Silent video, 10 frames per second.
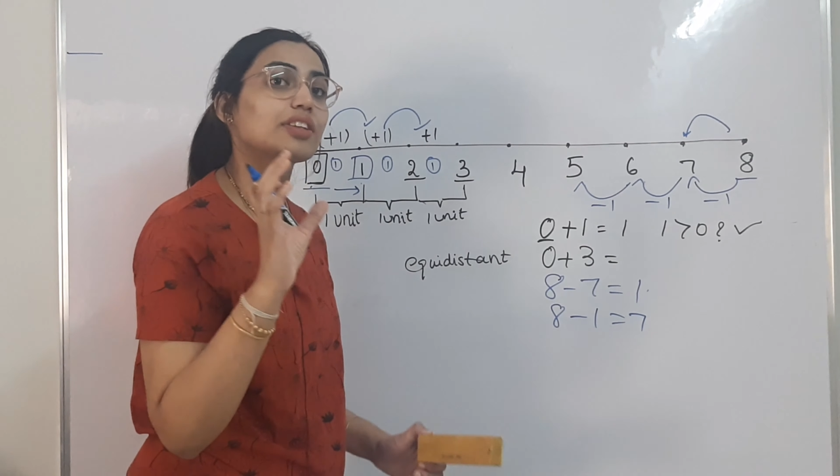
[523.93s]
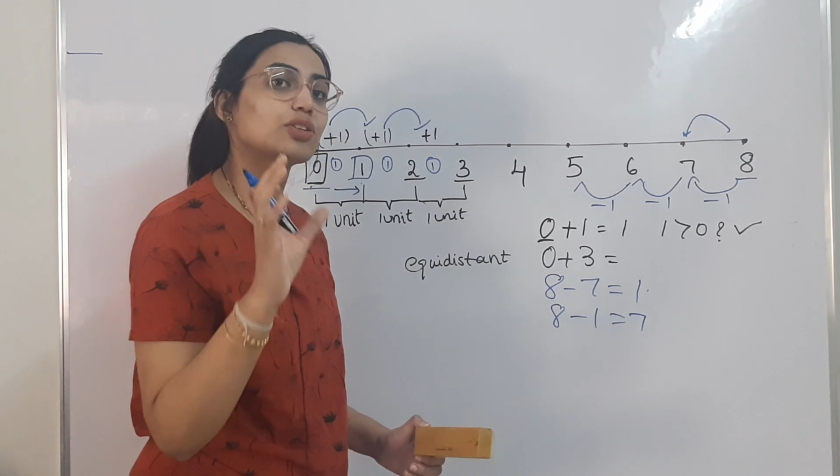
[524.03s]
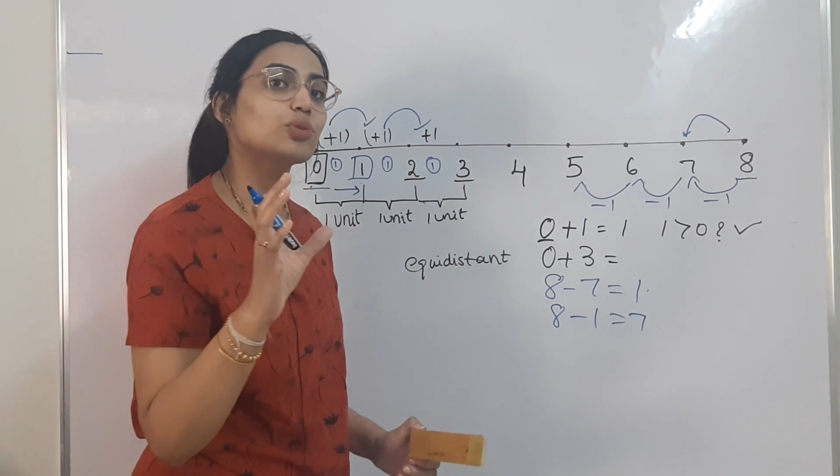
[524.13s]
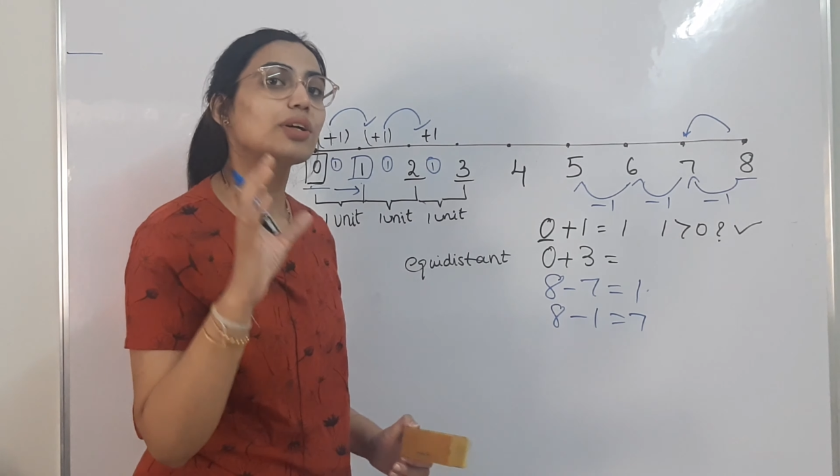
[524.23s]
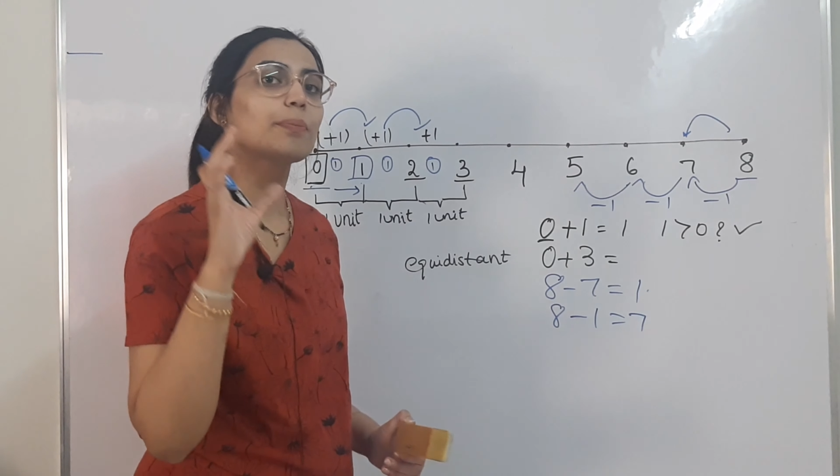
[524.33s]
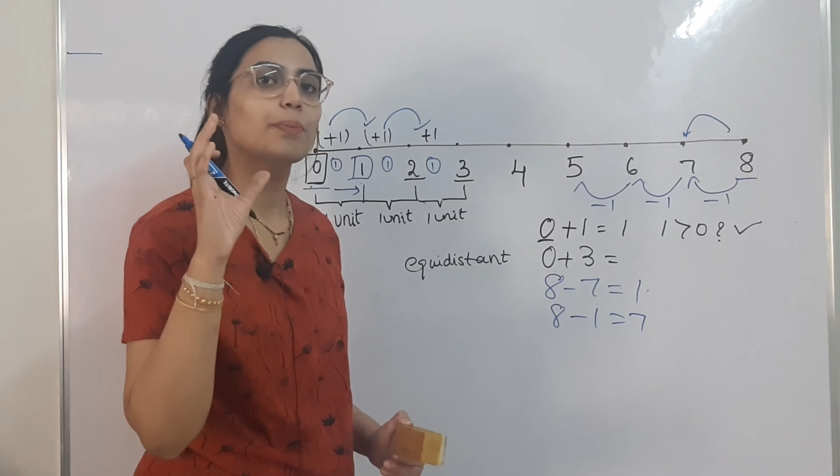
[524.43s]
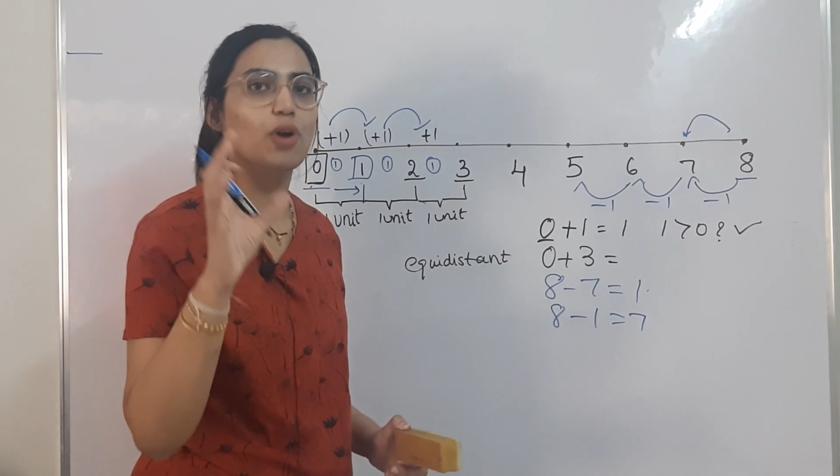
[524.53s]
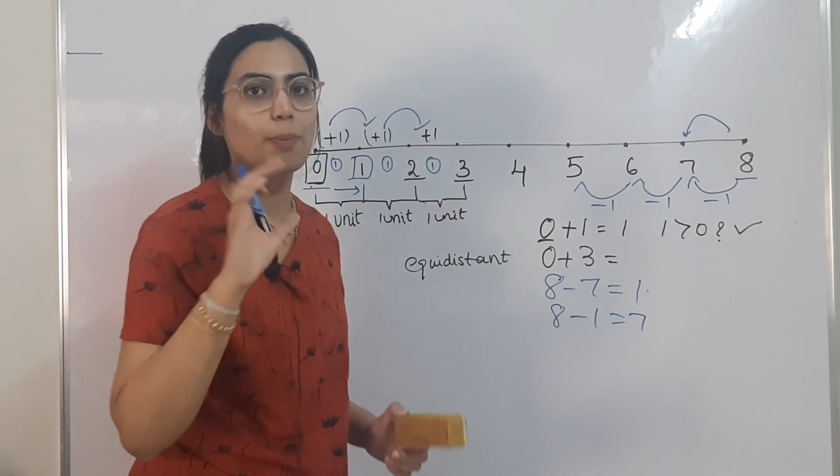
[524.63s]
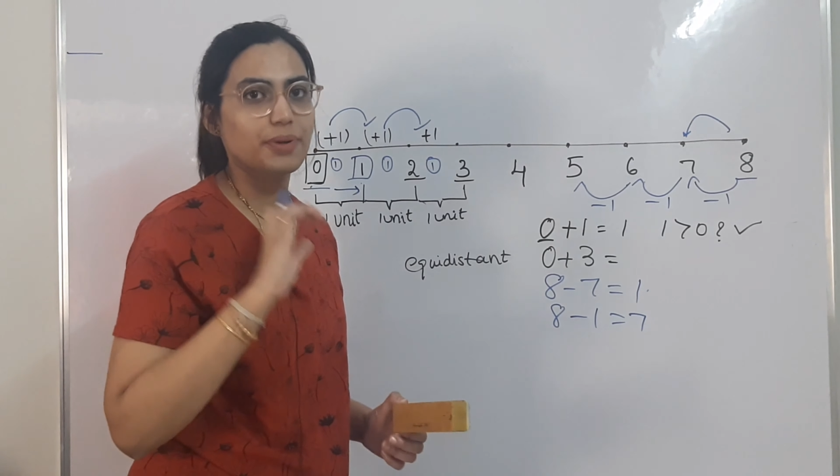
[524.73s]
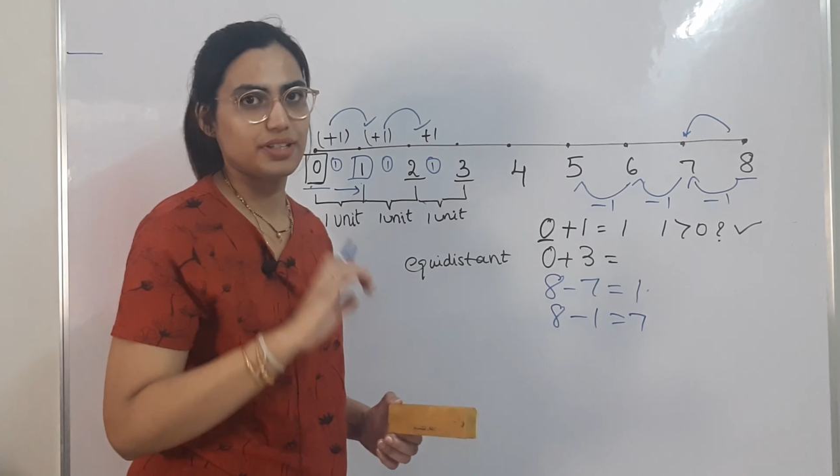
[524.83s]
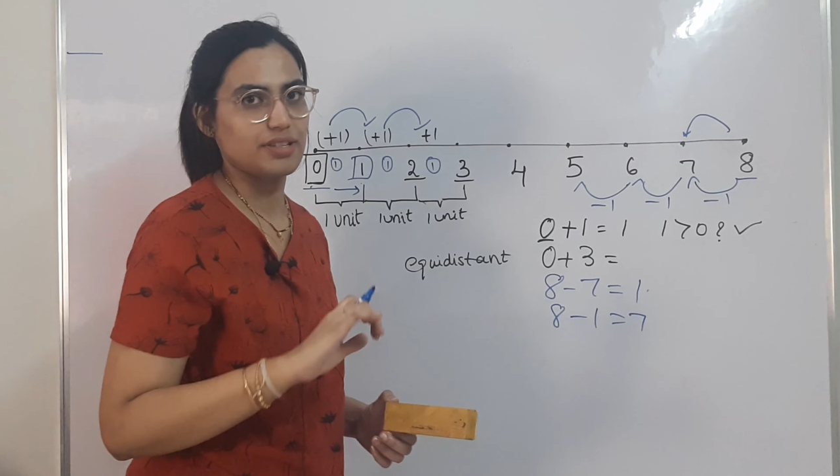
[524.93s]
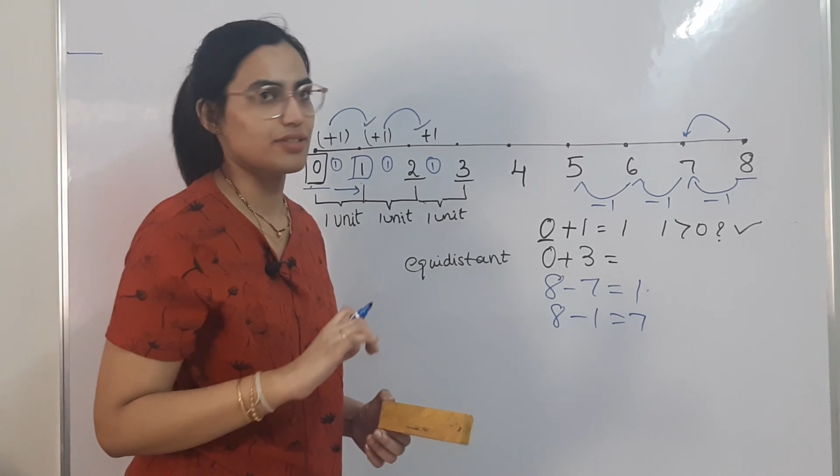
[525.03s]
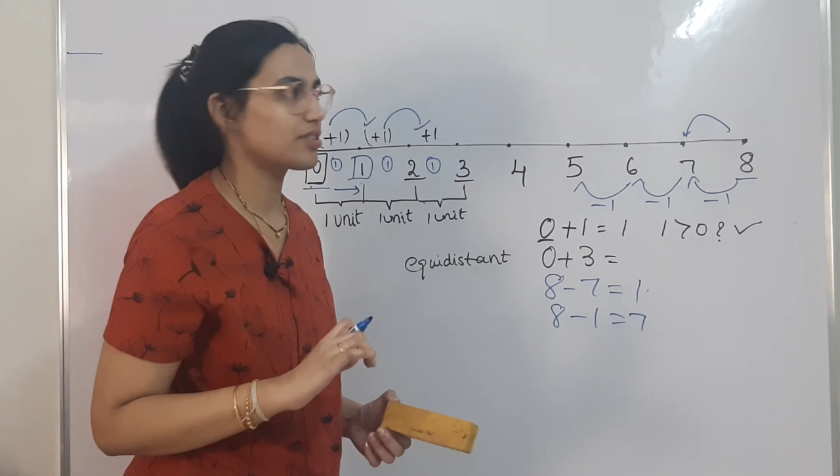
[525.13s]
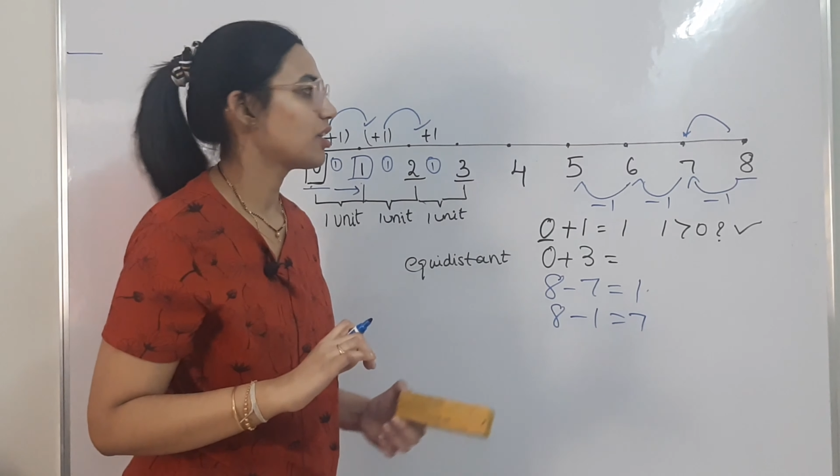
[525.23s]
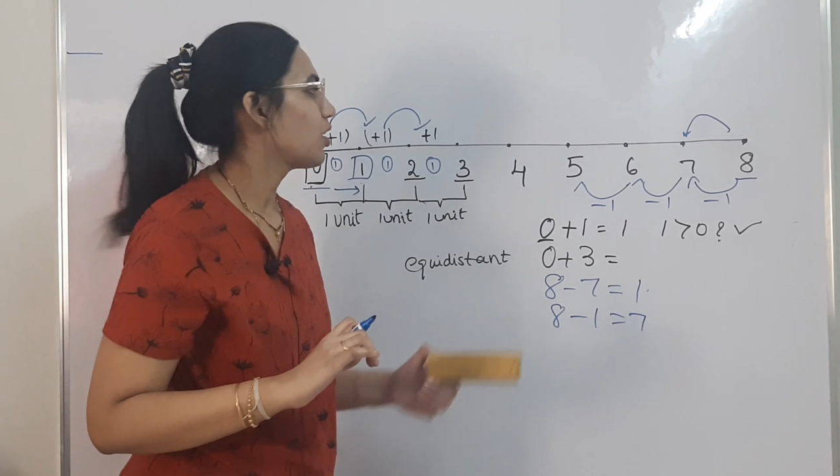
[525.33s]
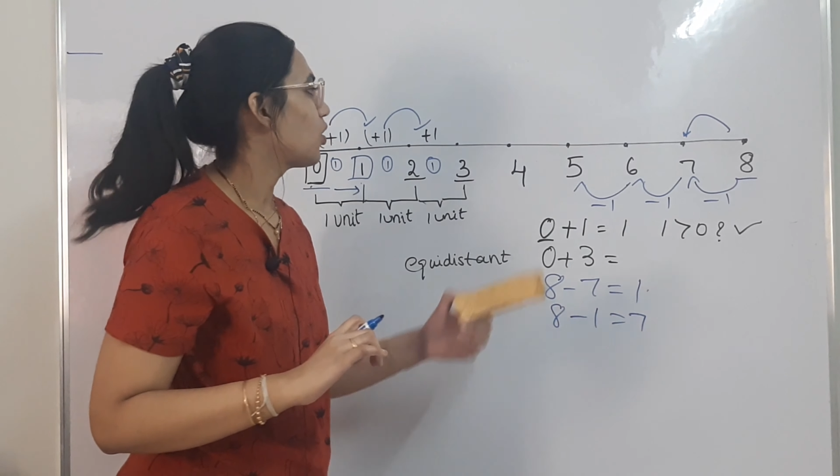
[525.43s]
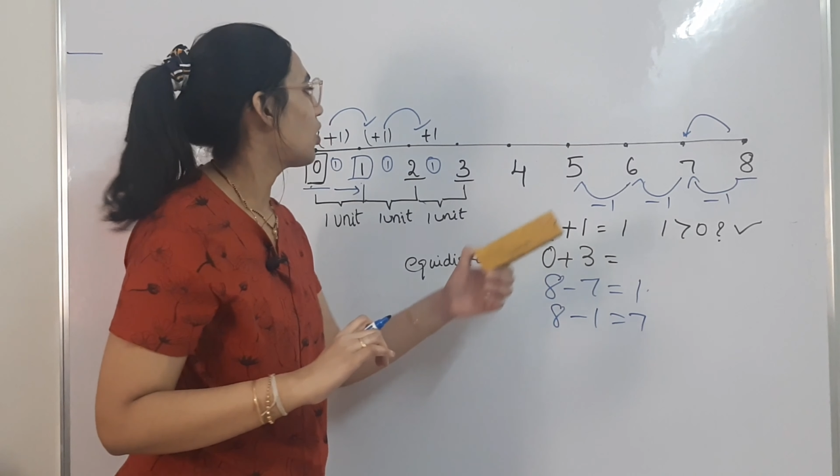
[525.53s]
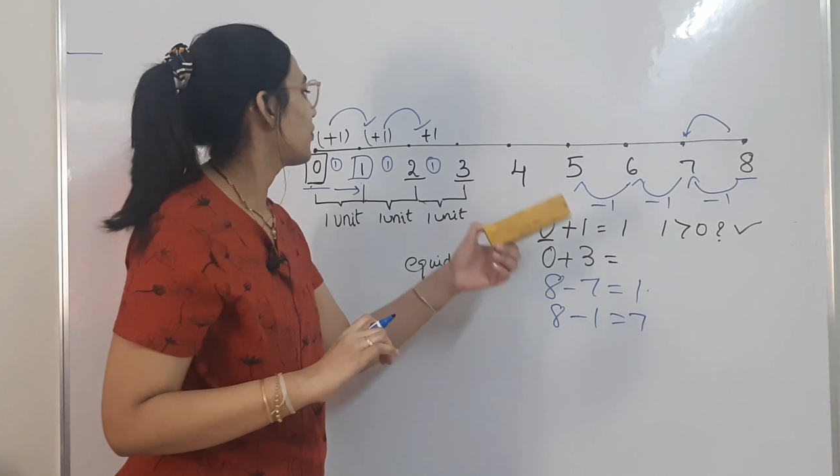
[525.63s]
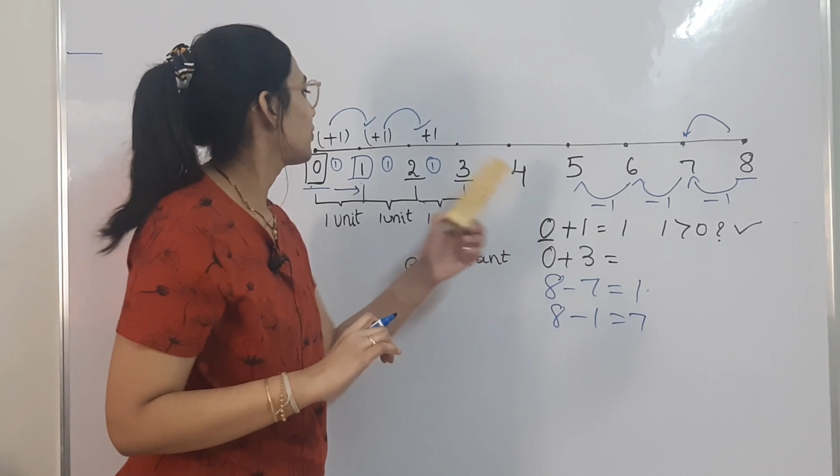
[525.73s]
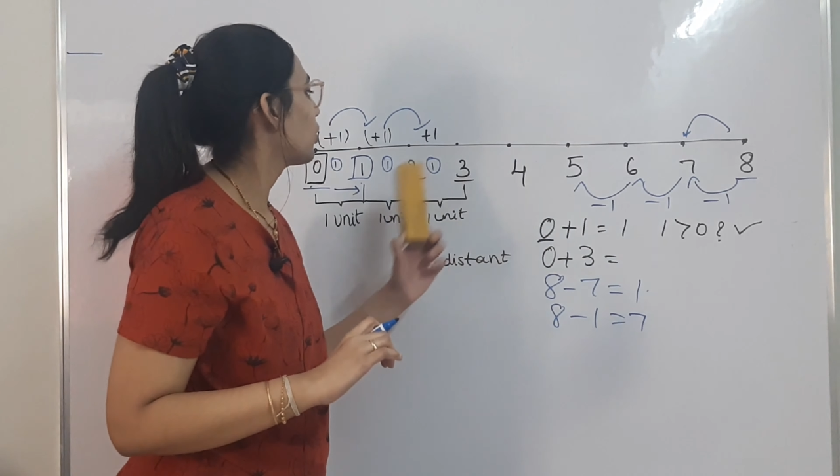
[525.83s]
to the properties
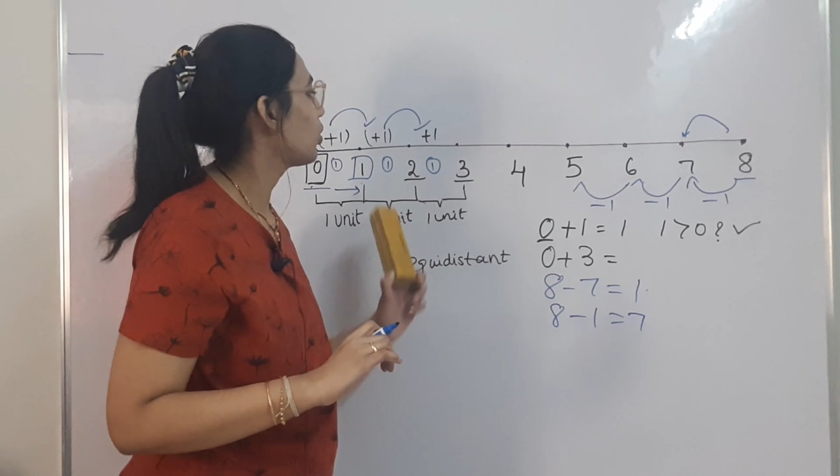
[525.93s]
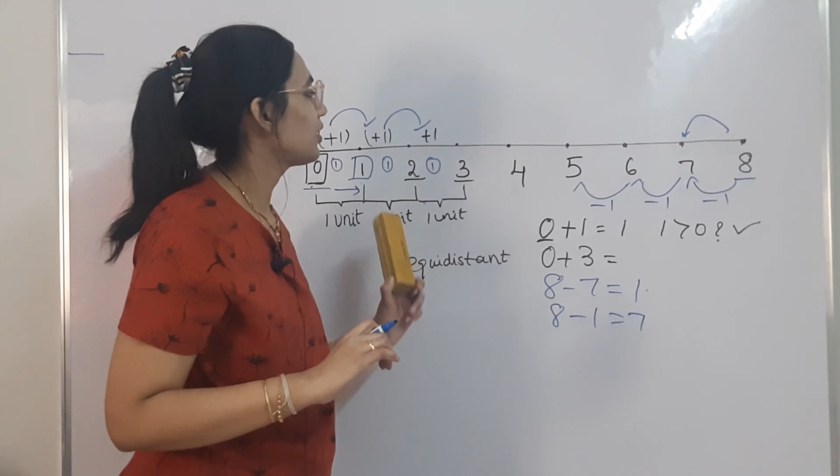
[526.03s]
of whole